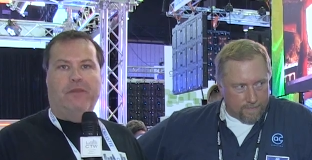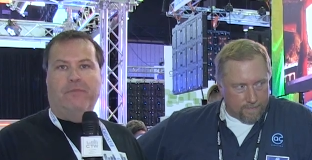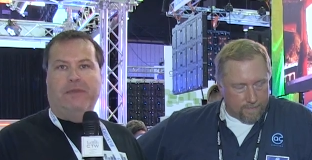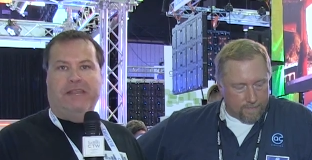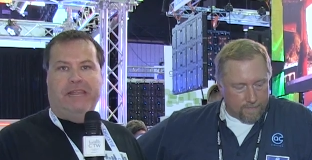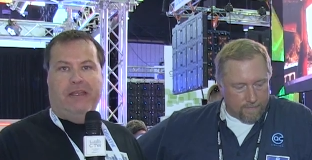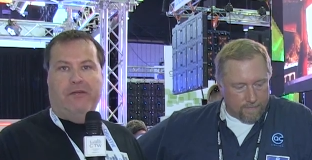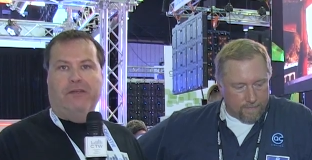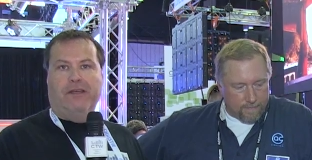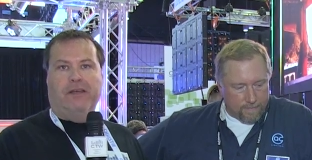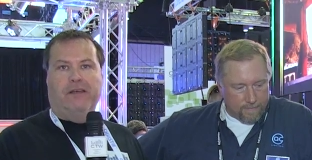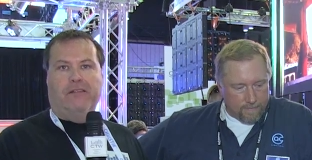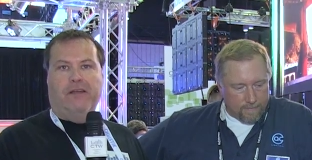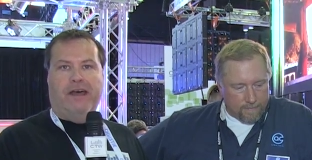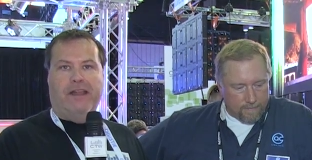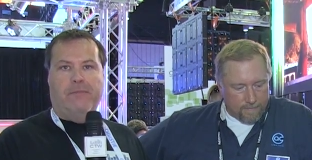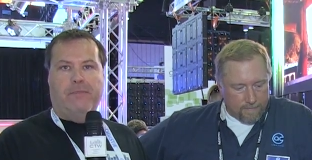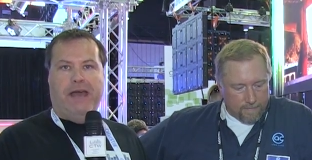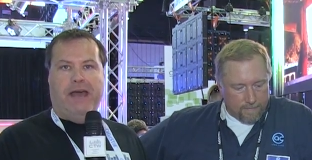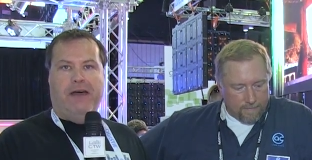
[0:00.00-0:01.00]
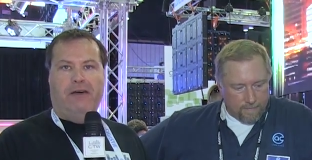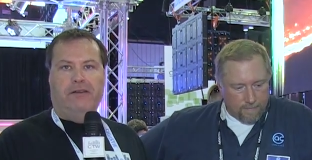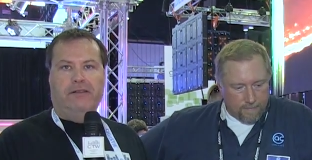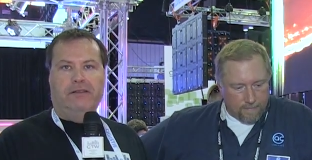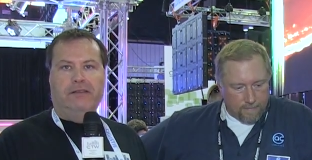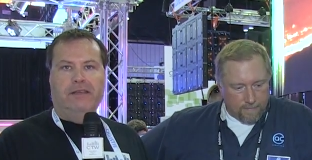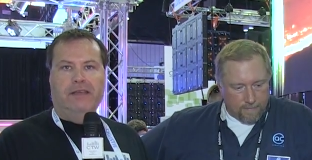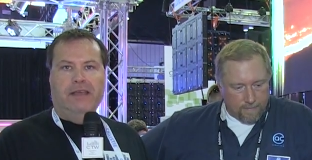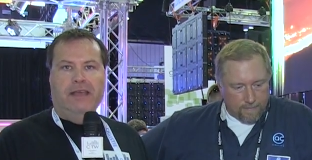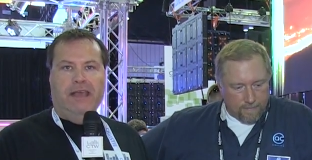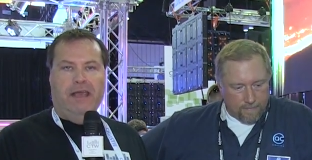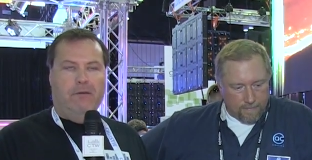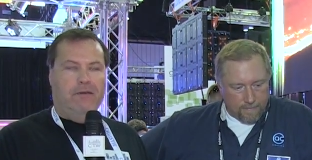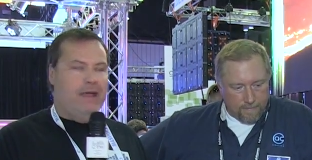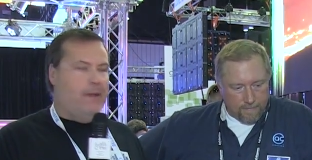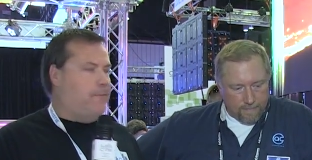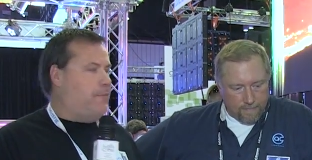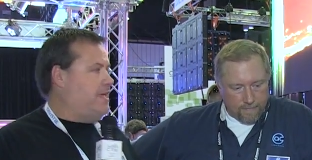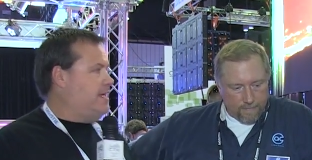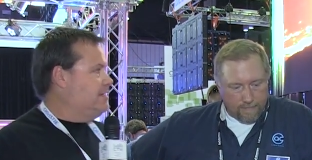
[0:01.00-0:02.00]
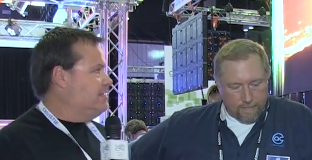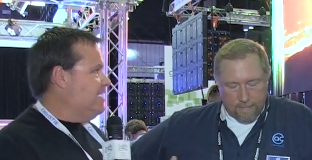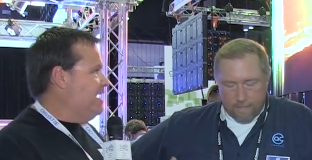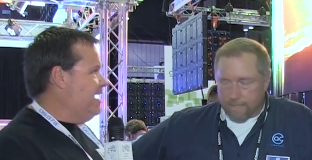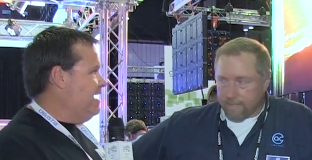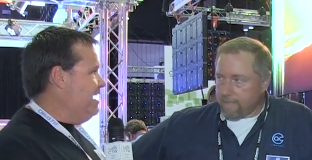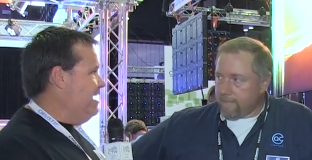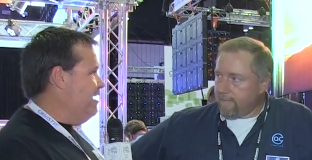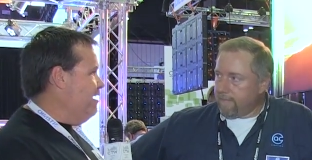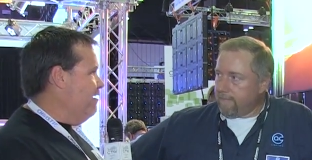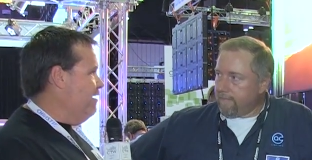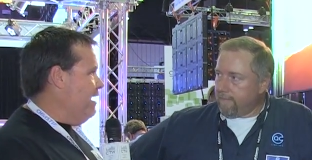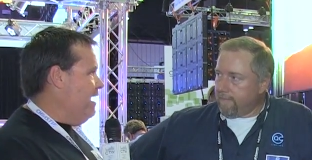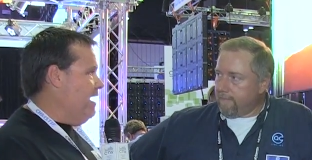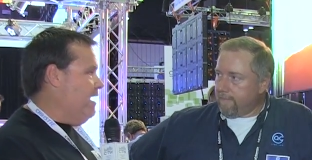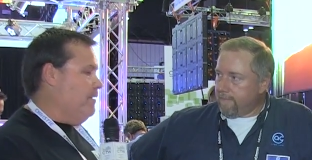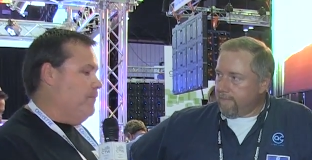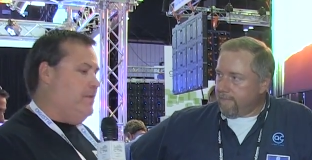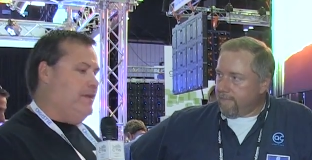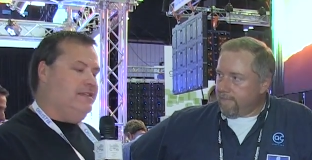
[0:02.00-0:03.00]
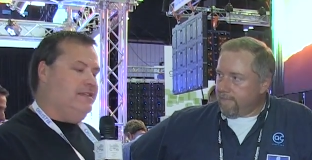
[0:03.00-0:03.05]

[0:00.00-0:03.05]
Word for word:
Speaker 1: we've been hearing a lot about. we got PJ here, and